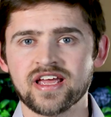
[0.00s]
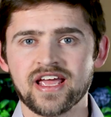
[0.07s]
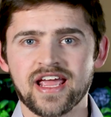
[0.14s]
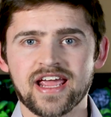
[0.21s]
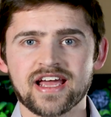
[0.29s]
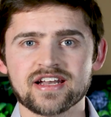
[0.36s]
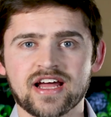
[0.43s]

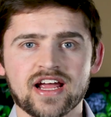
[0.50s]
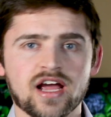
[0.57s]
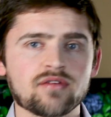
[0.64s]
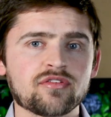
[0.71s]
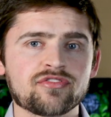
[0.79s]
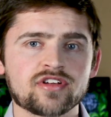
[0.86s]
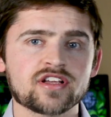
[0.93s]
And I have
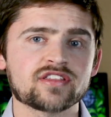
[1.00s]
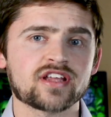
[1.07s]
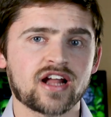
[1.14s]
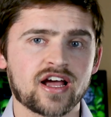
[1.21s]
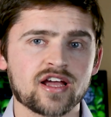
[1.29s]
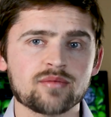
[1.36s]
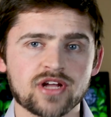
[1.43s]
a feeling that
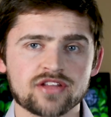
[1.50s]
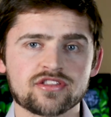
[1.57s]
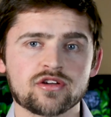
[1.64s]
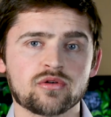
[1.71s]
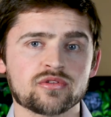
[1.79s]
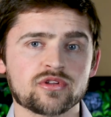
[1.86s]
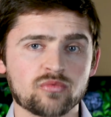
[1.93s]
I am not the
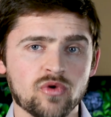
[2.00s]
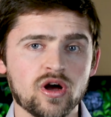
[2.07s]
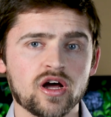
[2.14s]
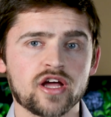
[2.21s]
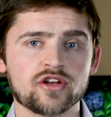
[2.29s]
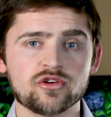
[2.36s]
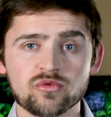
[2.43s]
only
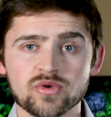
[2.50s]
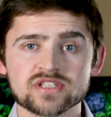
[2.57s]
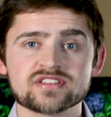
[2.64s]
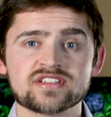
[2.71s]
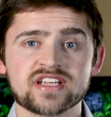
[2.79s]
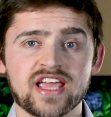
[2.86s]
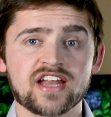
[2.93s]
one who wants
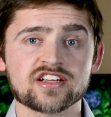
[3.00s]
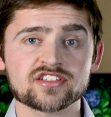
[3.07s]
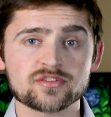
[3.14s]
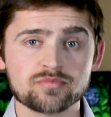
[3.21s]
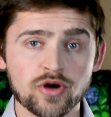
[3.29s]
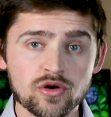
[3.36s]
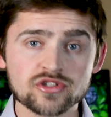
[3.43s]
to gain
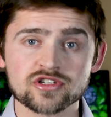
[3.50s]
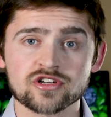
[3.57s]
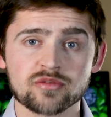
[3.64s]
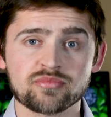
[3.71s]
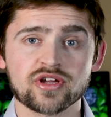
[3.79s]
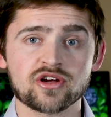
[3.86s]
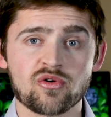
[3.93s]
exposure to
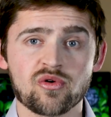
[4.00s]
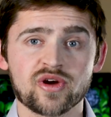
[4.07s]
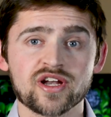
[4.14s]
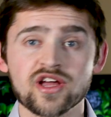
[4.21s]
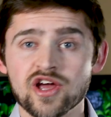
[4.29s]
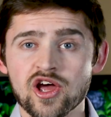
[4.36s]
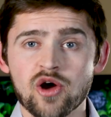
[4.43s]

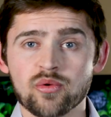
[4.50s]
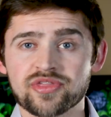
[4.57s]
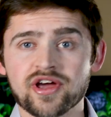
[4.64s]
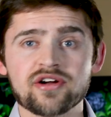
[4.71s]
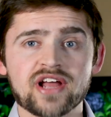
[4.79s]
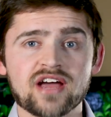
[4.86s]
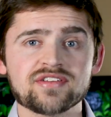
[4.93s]
Bitcoin
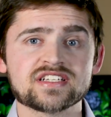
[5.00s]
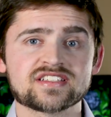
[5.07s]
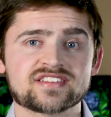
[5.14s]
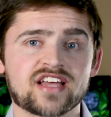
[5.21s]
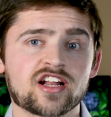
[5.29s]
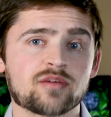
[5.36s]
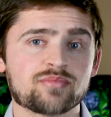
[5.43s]
without having to
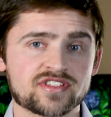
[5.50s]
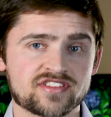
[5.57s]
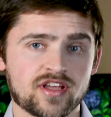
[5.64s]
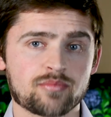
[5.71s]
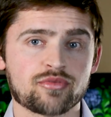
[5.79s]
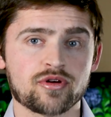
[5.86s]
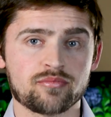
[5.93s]
set up a
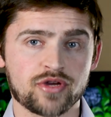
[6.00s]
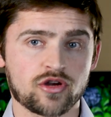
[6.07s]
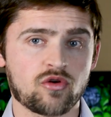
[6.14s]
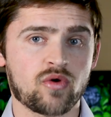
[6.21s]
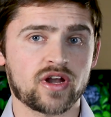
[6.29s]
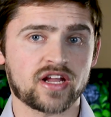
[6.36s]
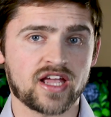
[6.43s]
separate
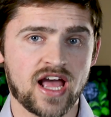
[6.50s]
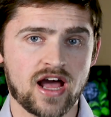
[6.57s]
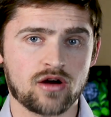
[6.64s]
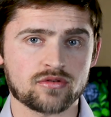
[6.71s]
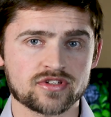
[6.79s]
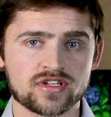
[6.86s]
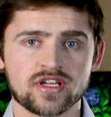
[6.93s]
Bitcoin
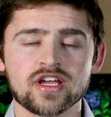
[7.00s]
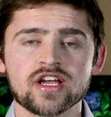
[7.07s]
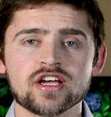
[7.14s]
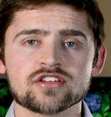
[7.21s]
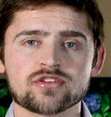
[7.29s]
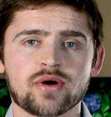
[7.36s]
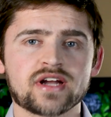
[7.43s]
account.
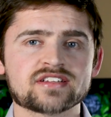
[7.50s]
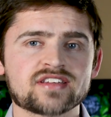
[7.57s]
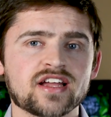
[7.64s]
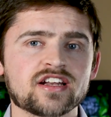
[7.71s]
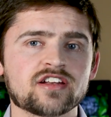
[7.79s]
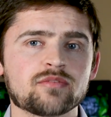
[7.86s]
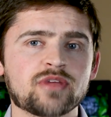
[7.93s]
So I
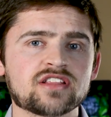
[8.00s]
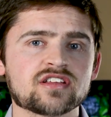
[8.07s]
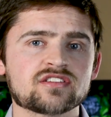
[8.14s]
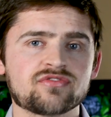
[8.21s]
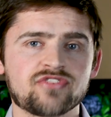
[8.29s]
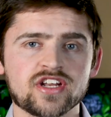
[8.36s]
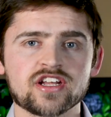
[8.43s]
decided to make
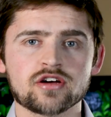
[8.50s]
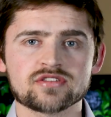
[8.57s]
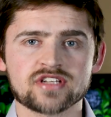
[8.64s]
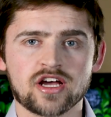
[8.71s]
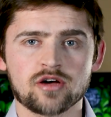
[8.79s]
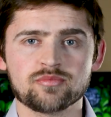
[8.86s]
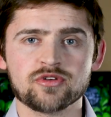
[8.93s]
this video to
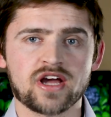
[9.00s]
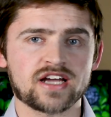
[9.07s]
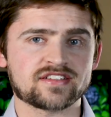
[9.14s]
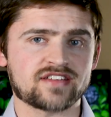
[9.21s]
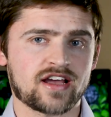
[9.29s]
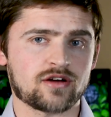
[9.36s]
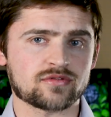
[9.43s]
help you
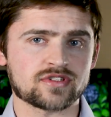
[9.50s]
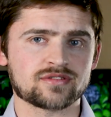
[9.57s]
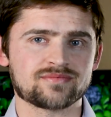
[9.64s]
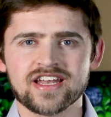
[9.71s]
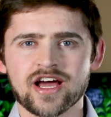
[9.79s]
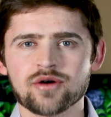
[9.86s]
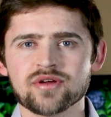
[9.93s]
guys out.
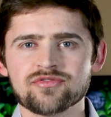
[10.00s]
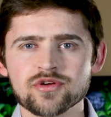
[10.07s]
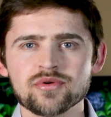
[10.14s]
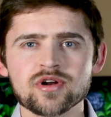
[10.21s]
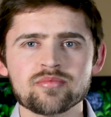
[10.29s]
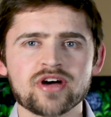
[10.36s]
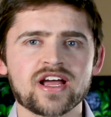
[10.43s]
Now, if you
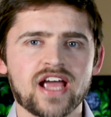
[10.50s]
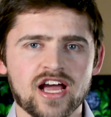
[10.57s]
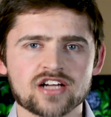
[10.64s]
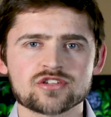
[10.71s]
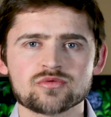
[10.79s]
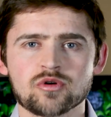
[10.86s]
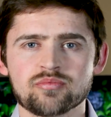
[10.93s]
want to buy
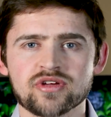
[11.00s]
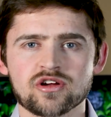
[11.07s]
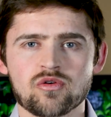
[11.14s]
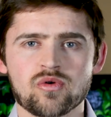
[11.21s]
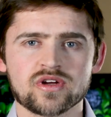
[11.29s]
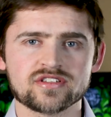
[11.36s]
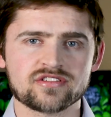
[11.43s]
actual
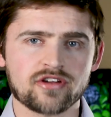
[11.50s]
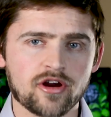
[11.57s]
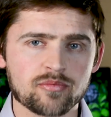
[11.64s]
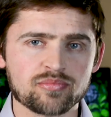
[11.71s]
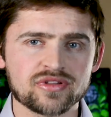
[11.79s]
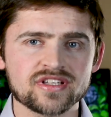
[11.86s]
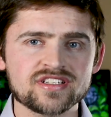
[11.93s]
Bitcoins, there are
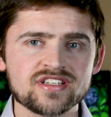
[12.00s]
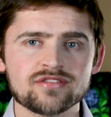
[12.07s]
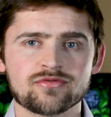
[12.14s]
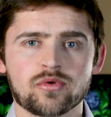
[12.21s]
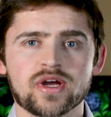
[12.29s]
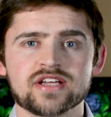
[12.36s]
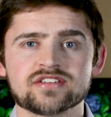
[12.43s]
plenty of
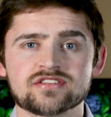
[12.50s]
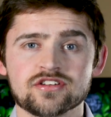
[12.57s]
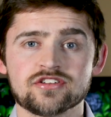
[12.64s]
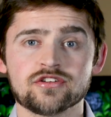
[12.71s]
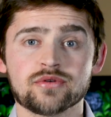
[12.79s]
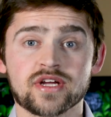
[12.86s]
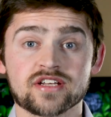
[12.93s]
ways to
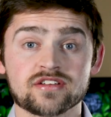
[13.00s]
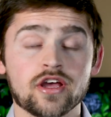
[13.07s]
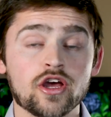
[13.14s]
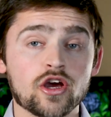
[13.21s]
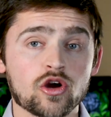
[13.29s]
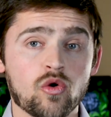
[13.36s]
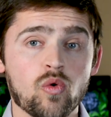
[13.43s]
do it.
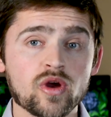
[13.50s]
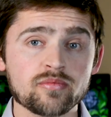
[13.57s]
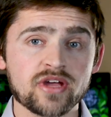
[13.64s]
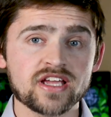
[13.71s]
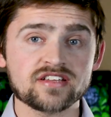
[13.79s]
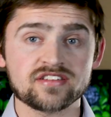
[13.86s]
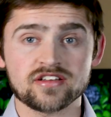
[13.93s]

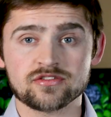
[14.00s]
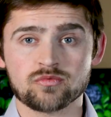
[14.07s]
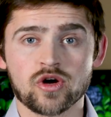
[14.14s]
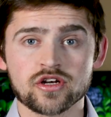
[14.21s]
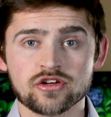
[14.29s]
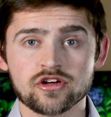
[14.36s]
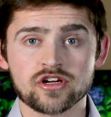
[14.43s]
Coinbase is
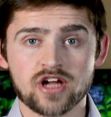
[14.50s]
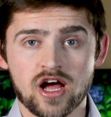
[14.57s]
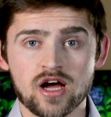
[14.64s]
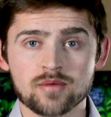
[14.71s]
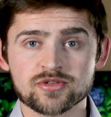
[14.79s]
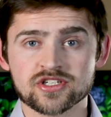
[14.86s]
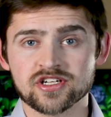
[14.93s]
one good
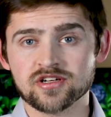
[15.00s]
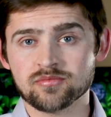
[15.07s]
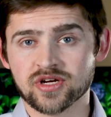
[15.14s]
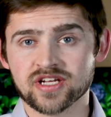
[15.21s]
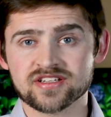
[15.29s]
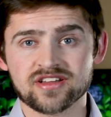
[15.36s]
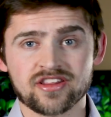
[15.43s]
option,
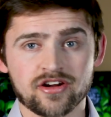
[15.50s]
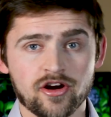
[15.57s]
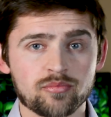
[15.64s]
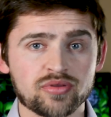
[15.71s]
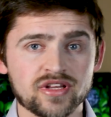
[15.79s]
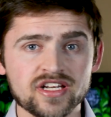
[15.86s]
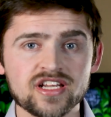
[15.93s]
but there are
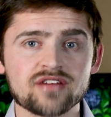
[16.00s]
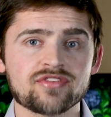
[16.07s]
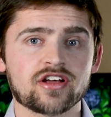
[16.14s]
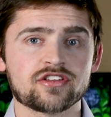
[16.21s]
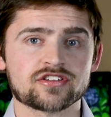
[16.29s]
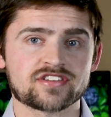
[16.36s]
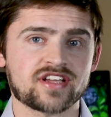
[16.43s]
plenty of
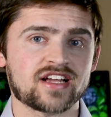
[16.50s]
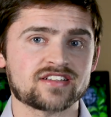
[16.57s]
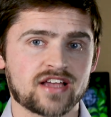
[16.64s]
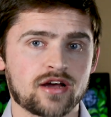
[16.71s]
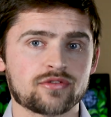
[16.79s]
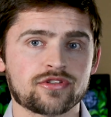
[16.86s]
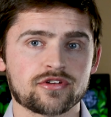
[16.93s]
other sites
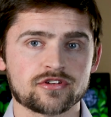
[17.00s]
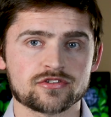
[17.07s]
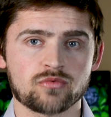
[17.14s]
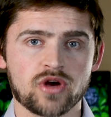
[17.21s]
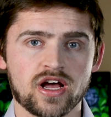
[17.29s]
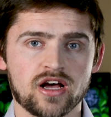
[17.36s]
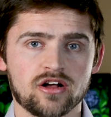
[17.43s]
out there as
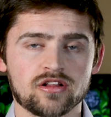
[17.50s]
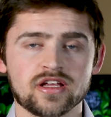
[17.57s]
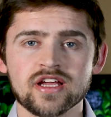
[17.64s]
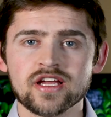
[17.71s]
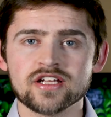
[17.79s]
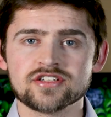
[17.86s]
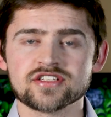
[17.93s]
well.
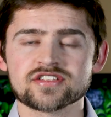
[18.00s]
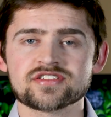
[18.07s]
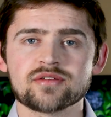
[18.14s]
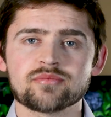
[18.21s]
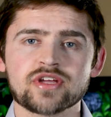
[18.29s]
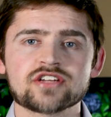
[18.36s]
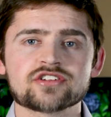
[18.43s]

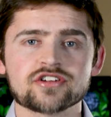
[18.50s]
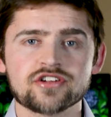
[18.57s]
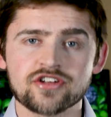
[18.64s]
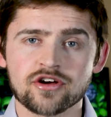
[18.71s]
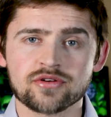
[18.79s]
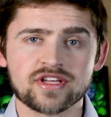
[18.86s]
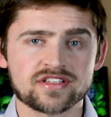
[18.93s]
Just make sure you
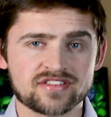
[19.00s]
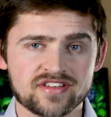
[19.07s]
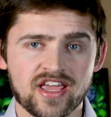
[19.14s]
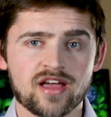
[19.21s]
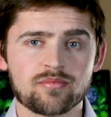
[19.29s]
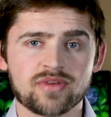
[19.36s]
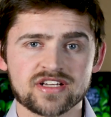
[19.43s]
don't get
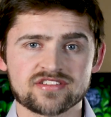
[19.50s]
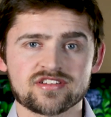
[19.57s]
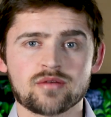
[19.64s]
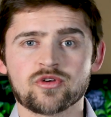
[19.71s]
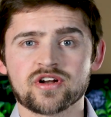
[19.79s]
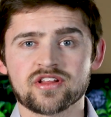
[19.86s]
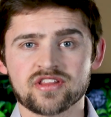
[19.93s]
scammed by
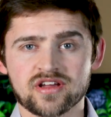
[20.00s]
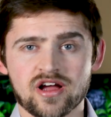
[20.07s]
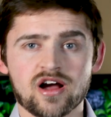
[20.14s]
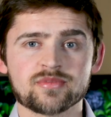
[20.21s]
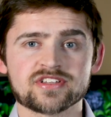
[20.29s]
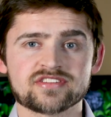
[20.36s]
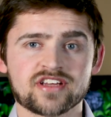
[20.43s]
someone in the
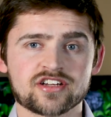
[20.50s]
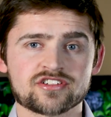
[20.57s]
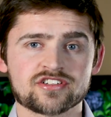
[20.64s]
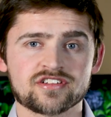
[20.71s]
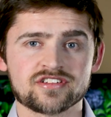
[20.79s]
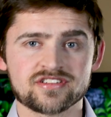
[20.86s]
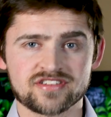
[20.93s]
comment
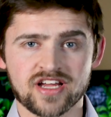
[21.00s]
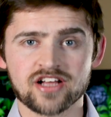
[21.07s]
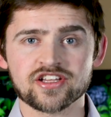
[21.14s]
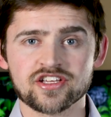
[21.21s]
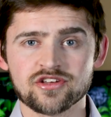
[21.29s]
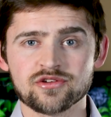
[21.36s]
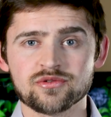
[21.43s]
section
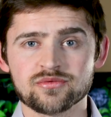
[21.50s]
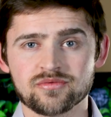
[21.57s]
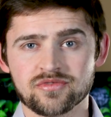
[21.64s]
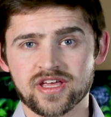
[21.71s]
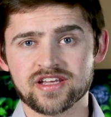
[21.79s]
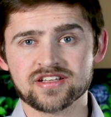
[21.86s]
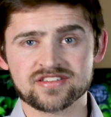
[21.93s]
telling you
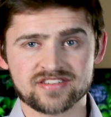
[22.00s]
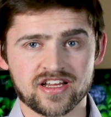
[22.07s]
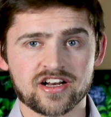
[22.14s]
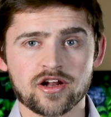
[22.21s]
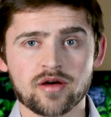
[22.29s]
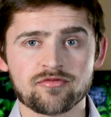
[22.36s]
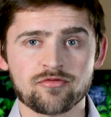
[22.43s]
they can set
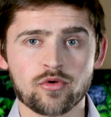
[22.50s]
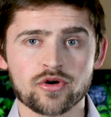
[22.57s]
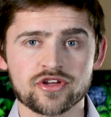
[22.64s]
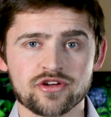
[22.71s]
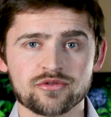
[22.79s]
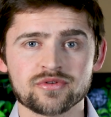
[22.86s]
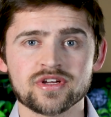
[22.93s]
it up for
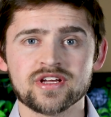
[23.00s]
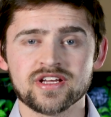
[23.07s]
you.